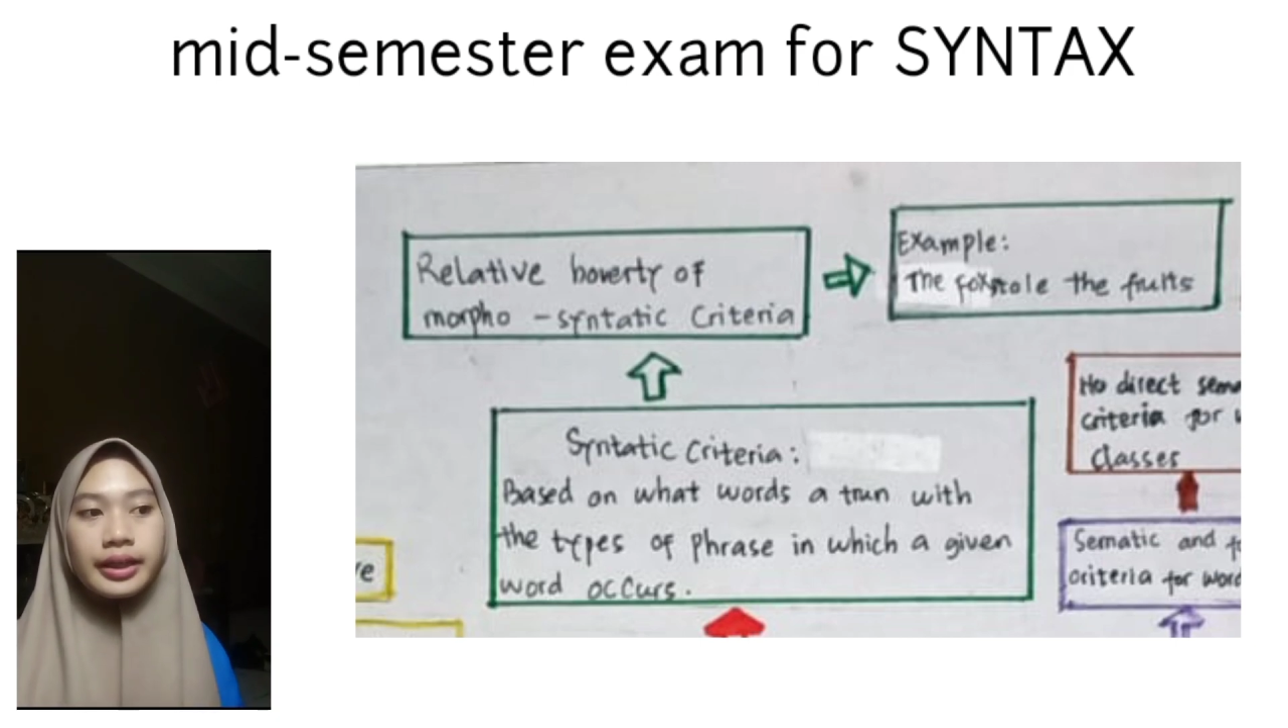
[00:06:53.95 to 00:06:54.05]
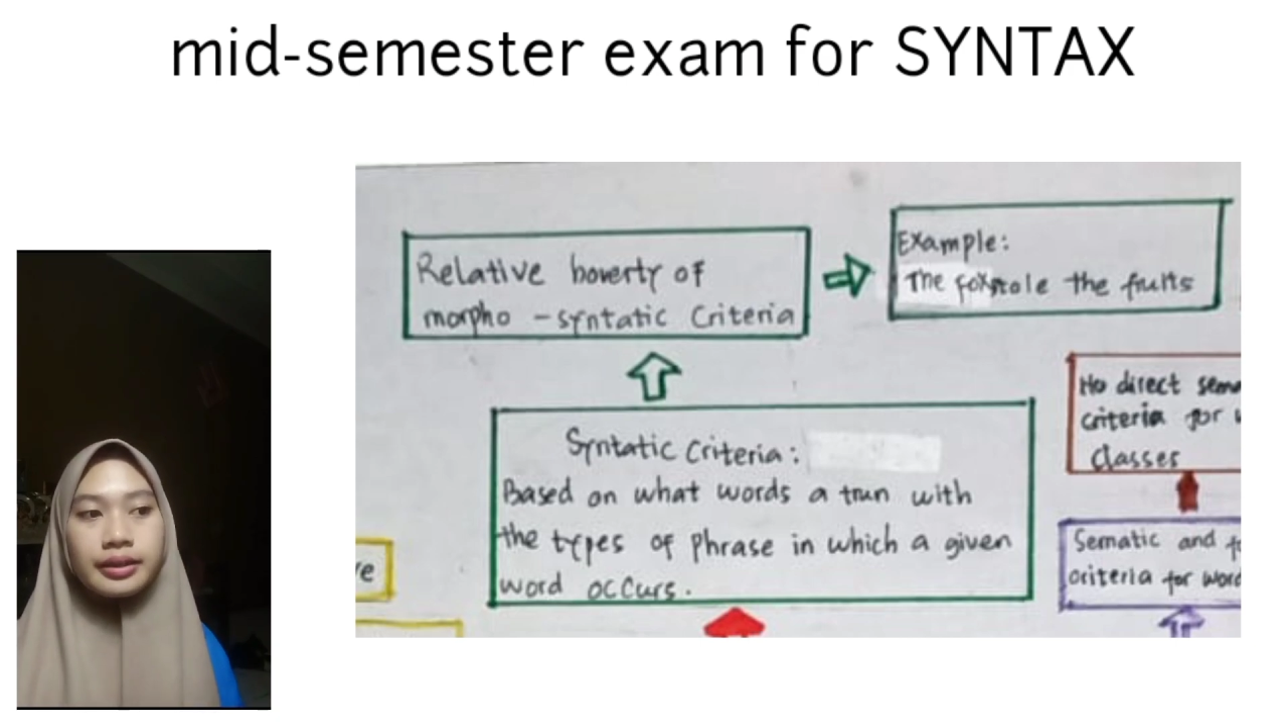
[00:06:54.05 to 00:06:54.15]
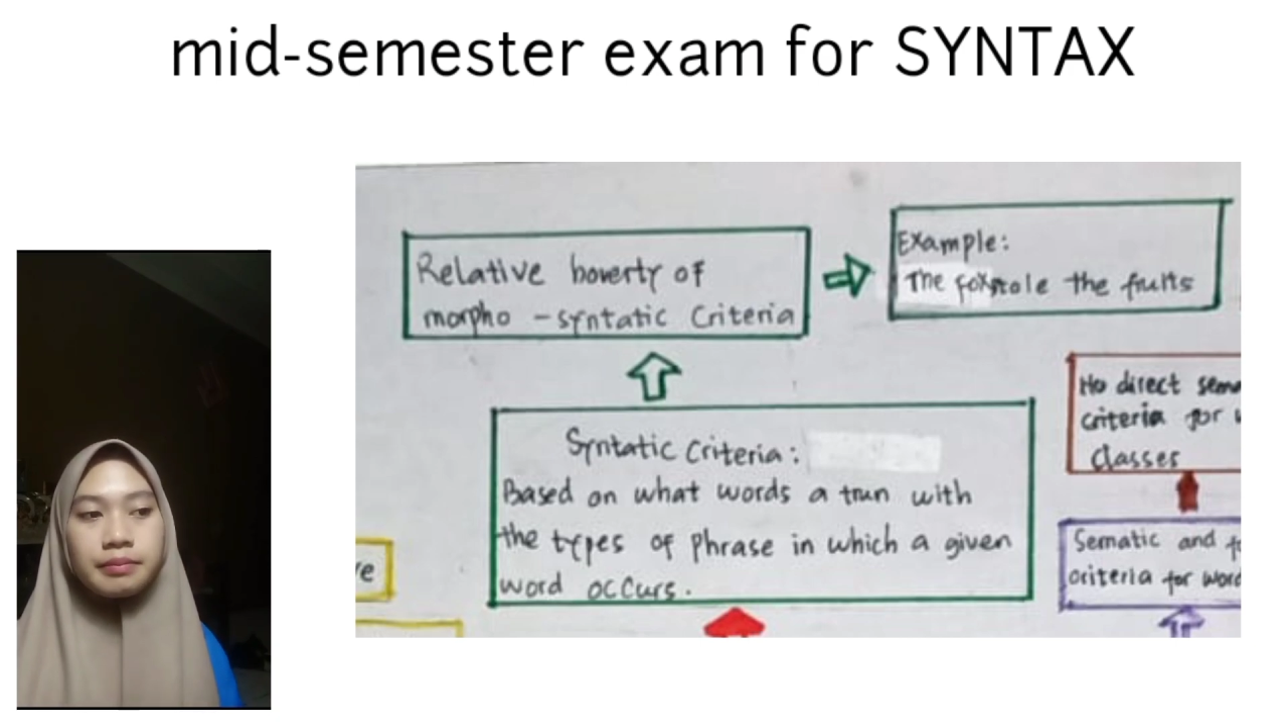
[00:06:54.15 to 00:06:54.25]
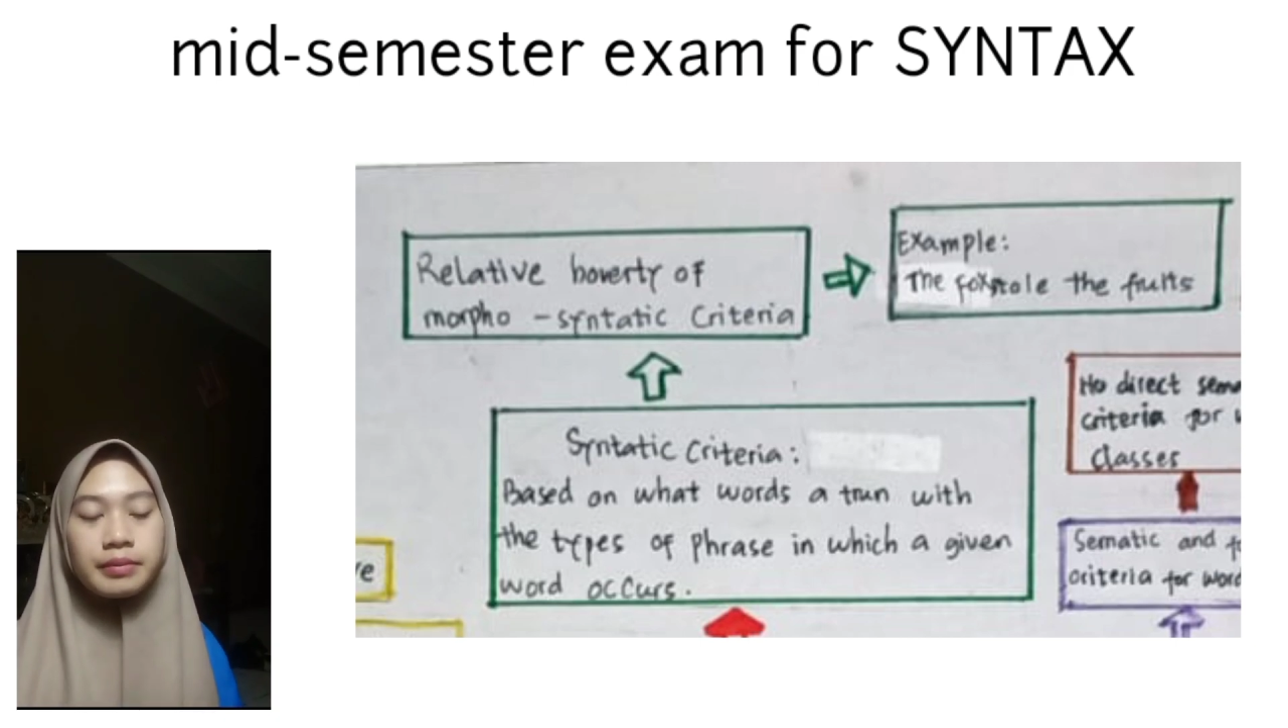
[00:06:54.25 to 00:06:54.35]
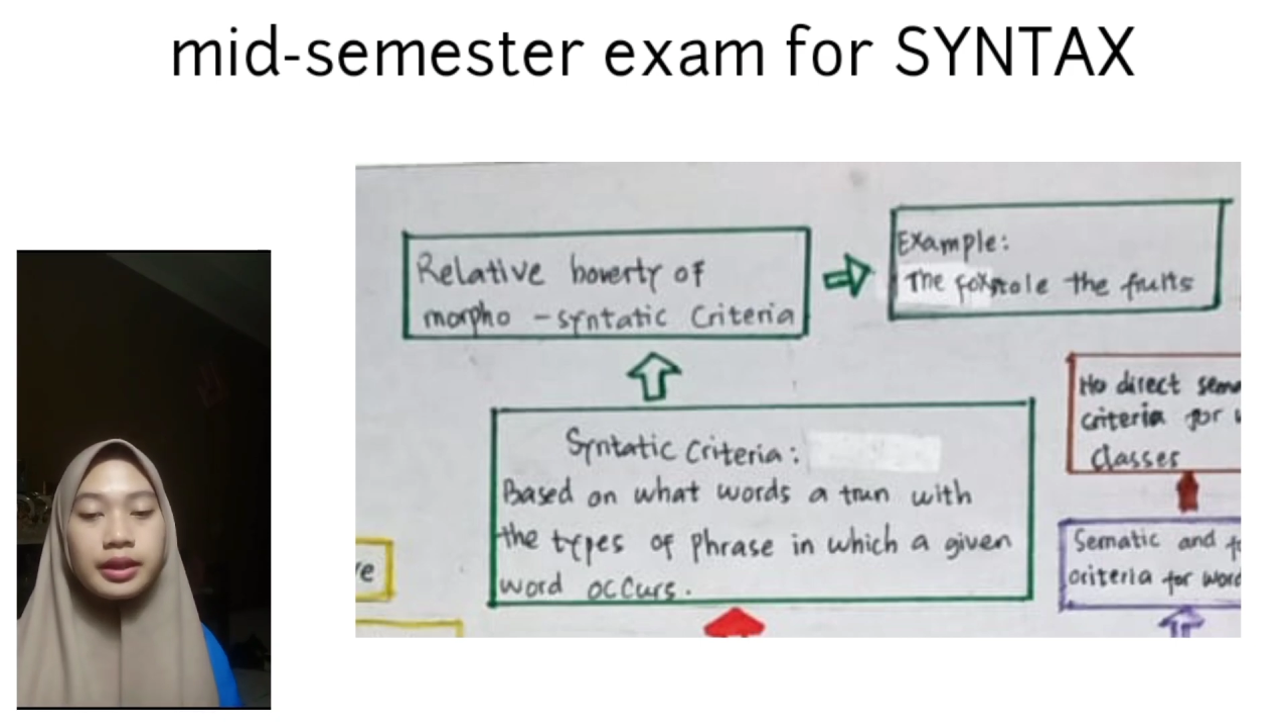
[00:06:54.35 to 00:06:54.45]

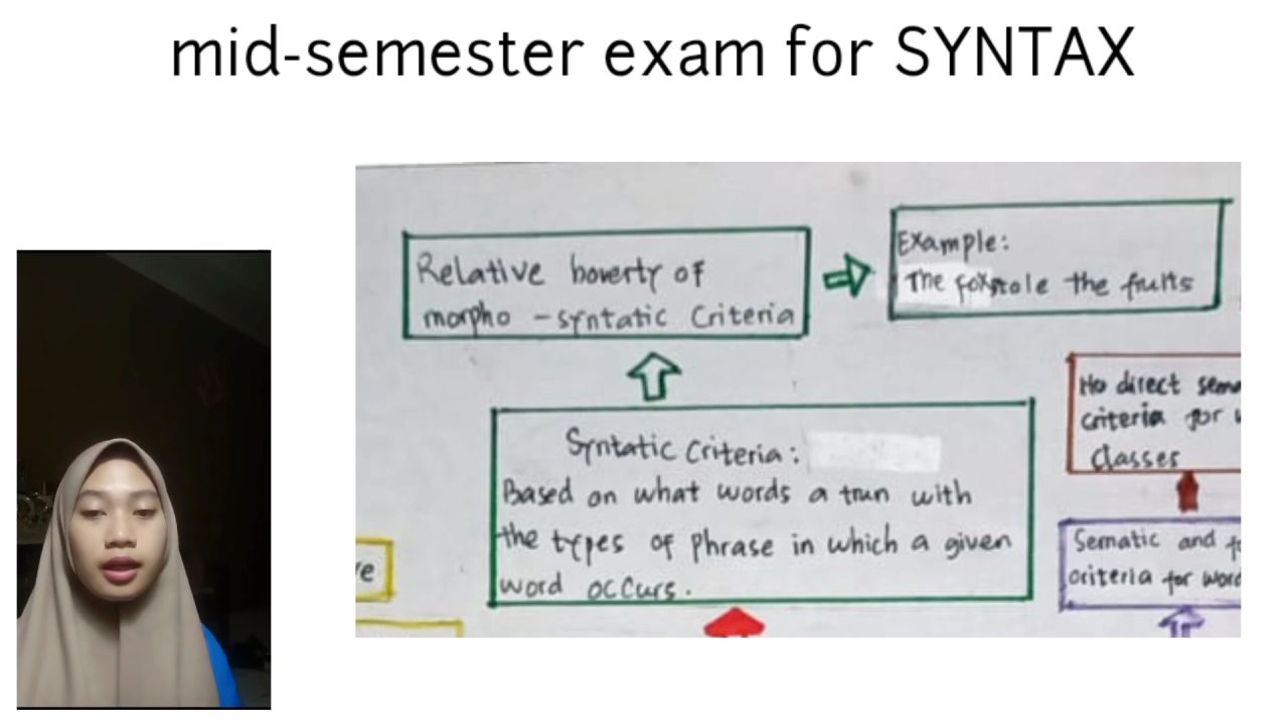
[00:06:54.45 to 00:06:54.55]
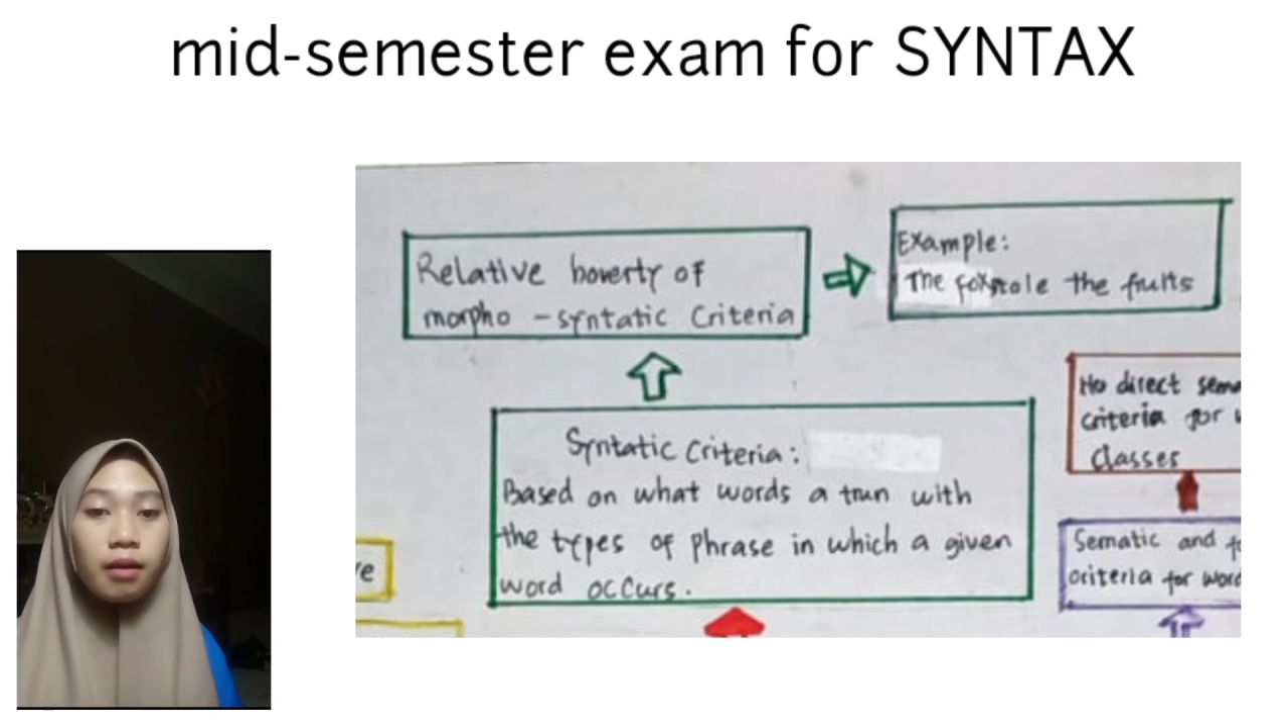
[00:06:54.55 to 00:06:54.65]
become